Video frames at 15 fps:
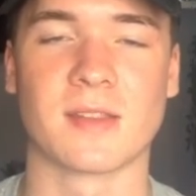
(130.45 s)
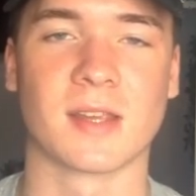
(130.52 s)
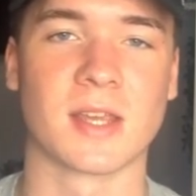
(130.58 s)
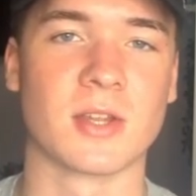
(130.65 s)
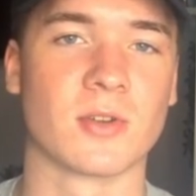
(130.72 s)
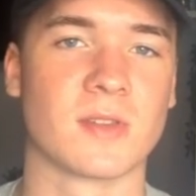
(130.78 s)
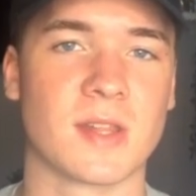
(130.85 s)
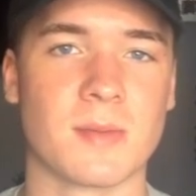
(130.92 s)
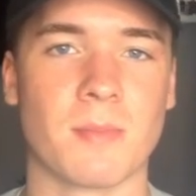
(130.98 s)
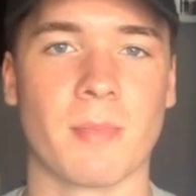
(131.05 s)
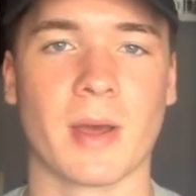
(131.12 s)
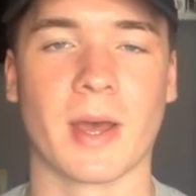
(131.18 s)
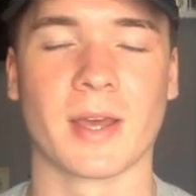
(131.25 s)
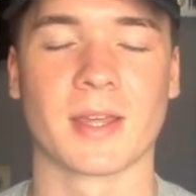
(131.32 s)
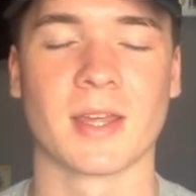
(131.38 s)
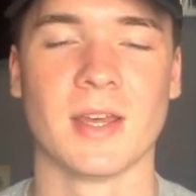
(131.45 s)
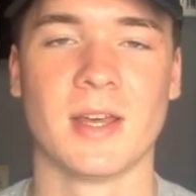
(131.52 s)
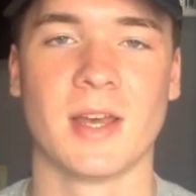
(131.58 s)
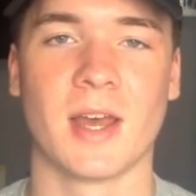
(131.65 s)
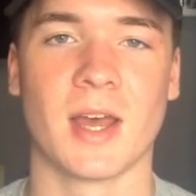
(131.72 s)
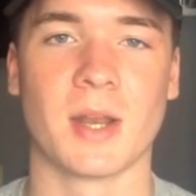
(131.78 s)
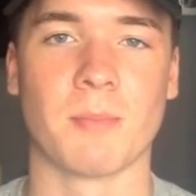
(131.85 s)
to get your team back
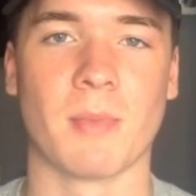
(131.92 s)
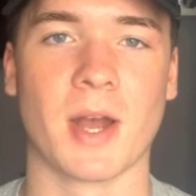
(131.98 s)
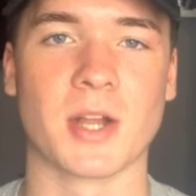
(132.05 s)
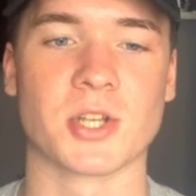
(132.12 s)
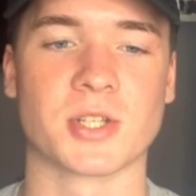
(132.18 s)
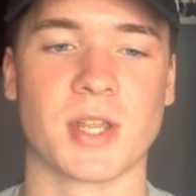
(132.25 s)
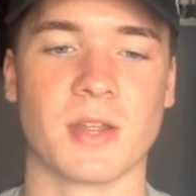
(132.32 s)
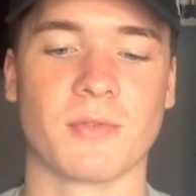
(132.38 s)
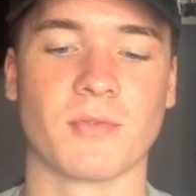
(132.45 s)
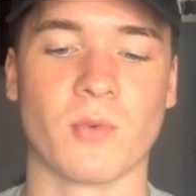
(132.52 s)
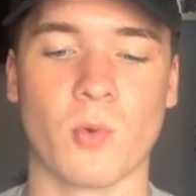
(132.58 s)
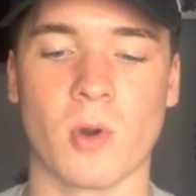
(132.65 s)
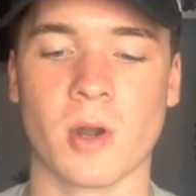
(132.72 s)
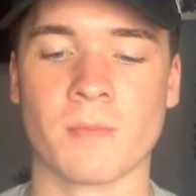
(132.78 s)
in match day 4.